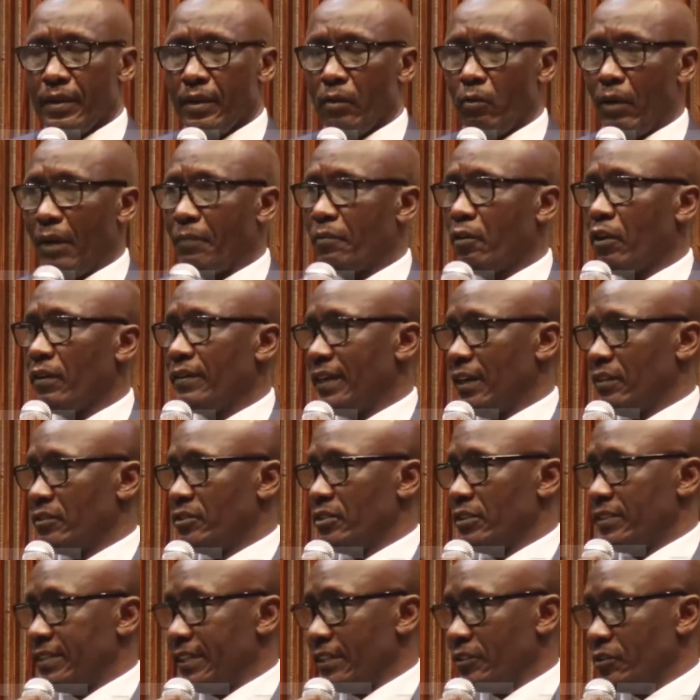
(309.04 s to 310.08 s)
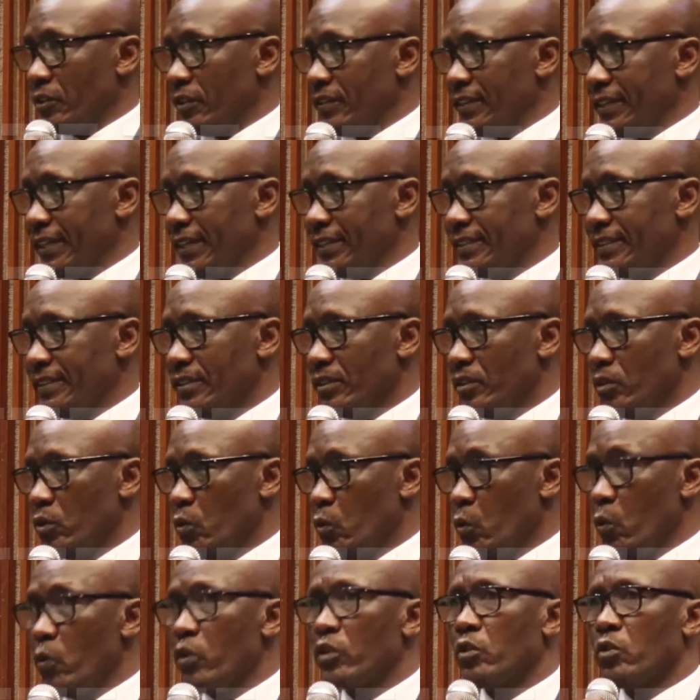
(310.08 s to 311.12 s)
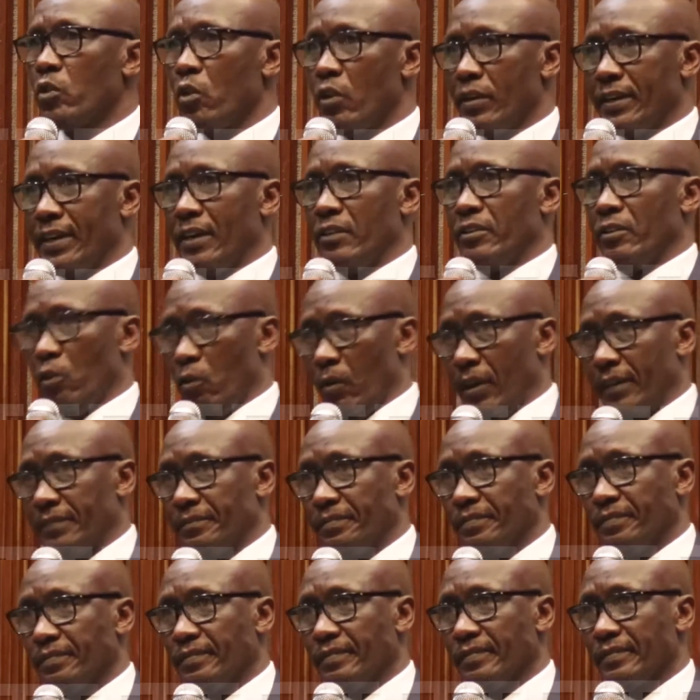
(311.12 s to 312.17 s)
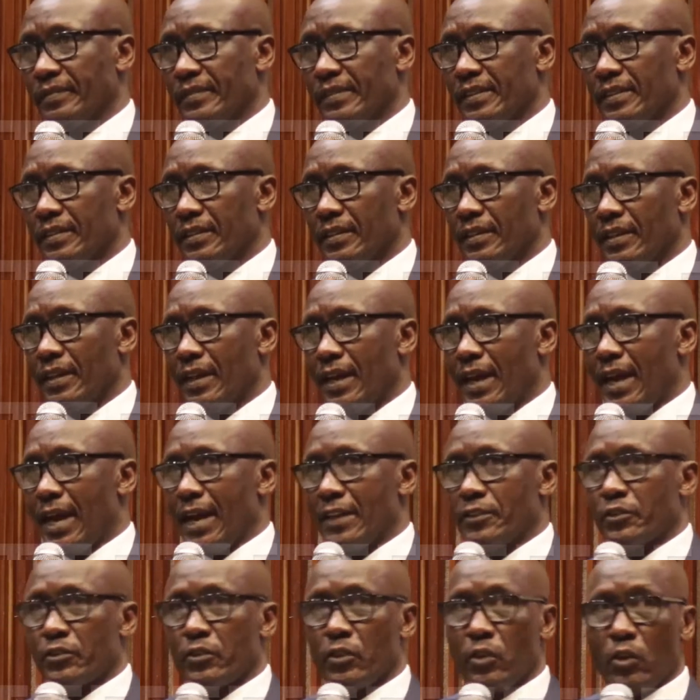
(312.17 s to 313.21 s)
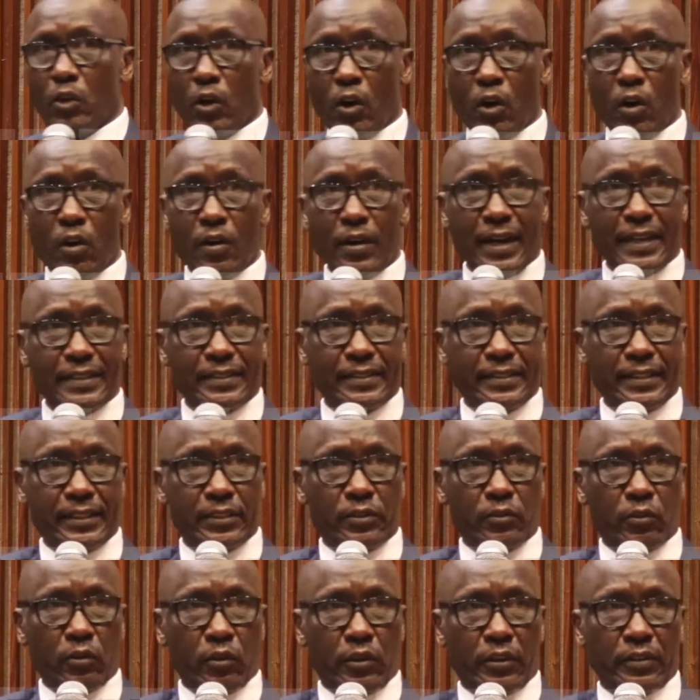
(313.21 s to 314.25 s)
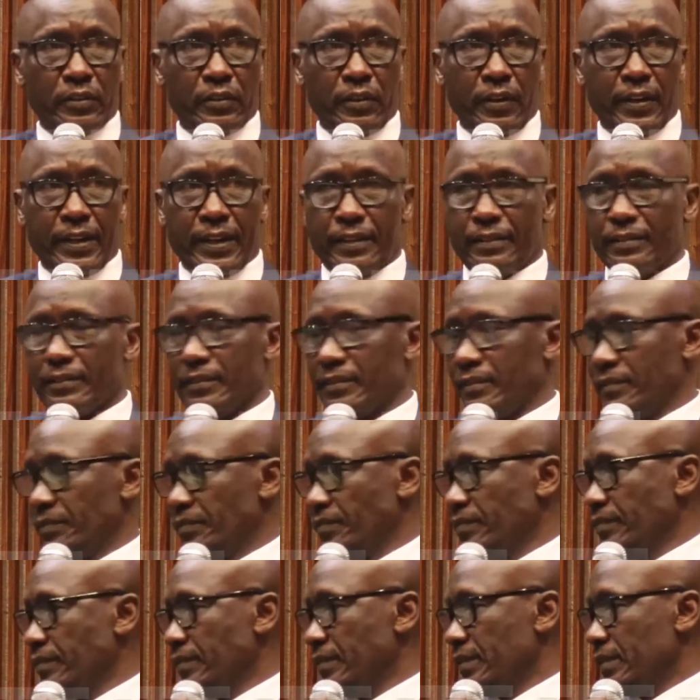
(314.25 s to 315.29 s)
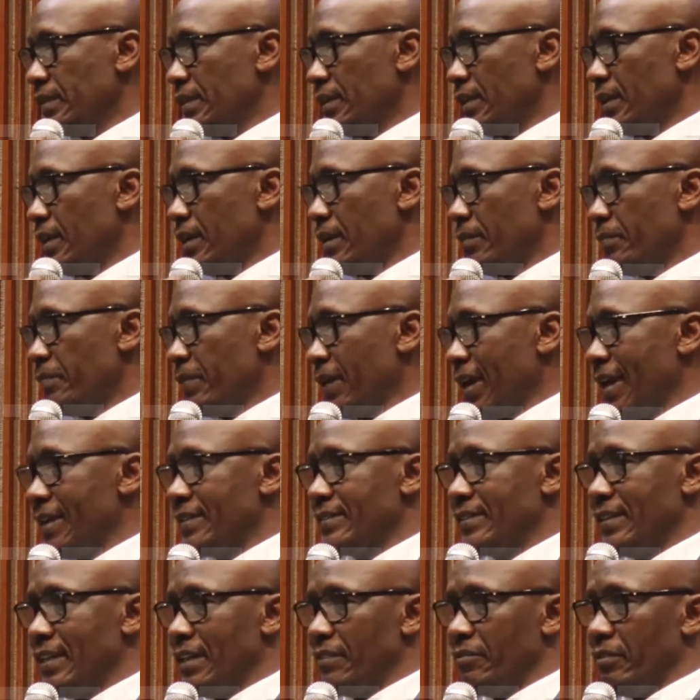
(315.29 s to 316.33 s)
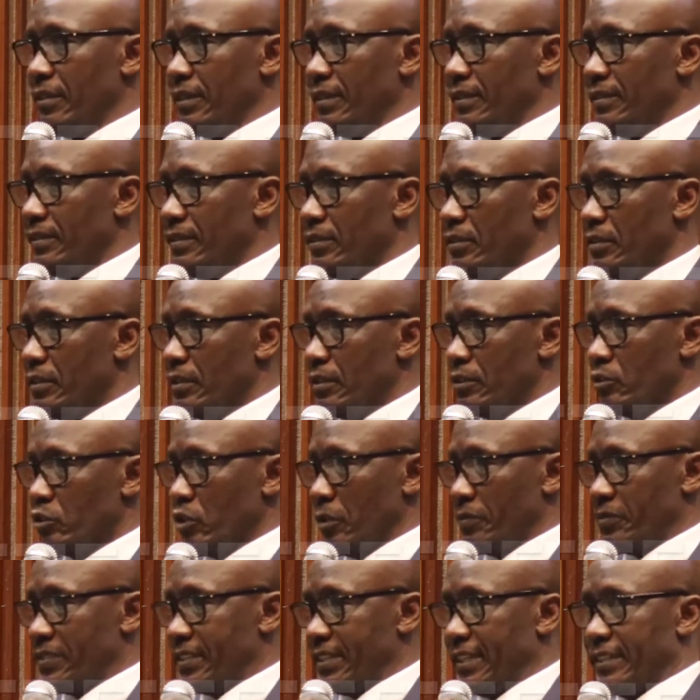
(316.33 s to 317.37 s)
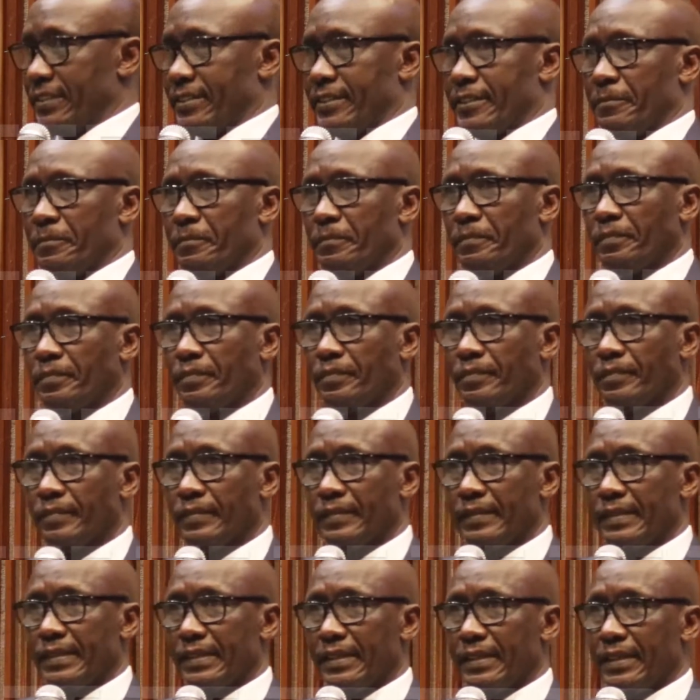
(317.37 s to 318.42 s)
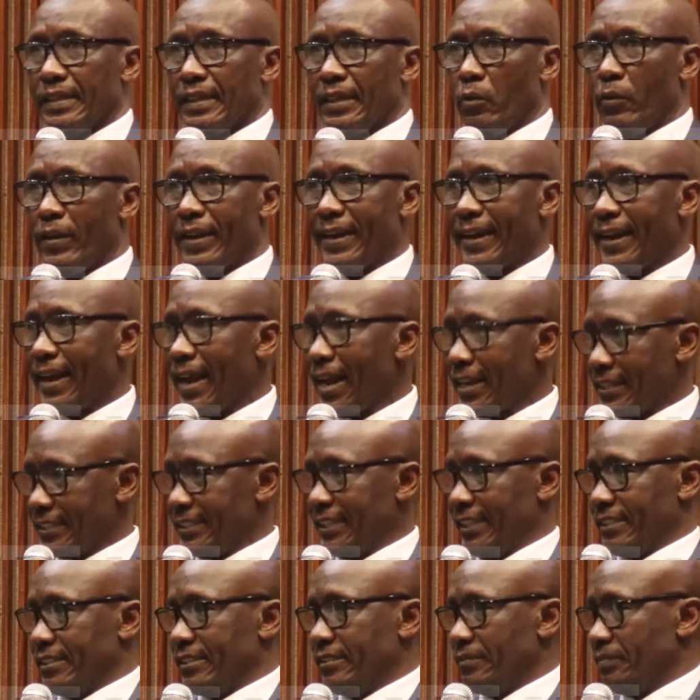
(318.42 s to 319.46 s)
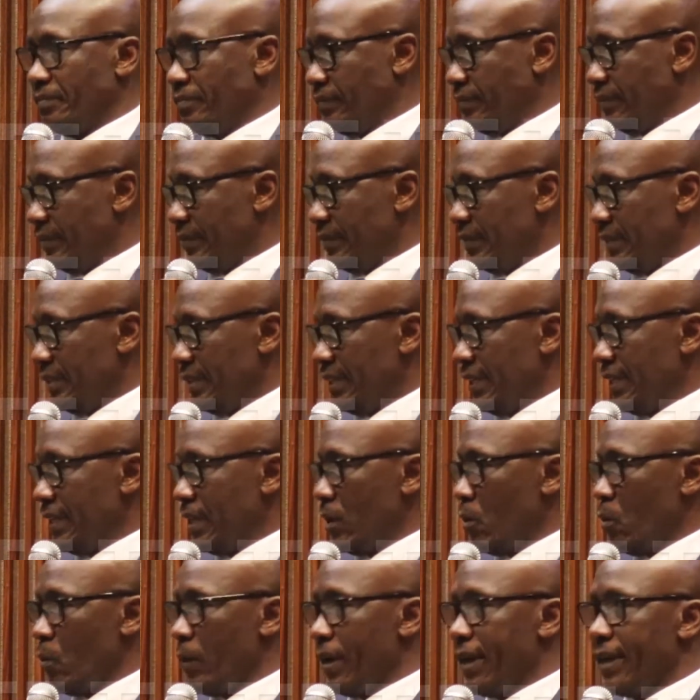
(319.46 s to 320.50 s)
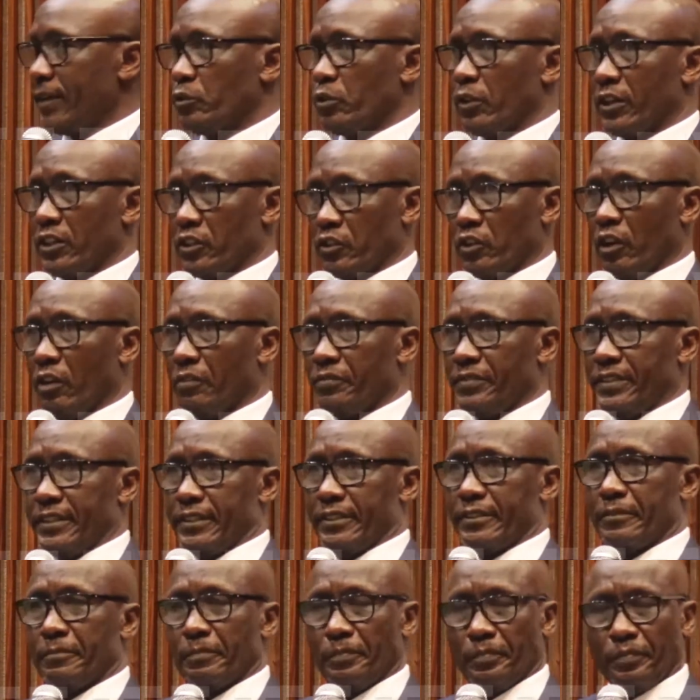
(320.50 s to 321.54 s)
we have gone down to 600. We will go down lower as long as this crude oil price level subsists. We reacted in a way to resolve this.